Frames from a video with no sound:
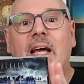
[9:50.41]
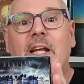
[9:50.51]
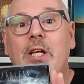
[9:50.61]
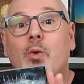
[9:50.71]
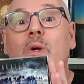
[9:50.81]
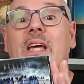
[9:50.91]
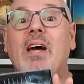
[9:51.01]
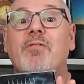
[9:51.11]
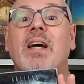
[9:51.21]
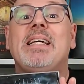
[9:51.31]
and here we
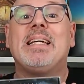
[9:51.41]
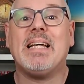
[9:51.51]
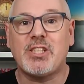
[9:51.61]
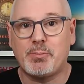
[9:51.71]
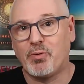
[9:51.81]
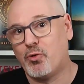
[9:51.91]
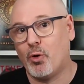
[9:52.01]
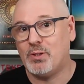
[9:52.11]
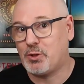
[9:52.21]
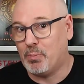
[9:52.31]
have a guest
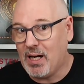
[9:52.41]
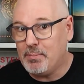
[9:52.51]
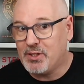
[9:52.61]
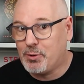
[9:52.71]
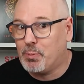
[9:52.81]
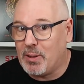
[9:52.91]
performance by Mr.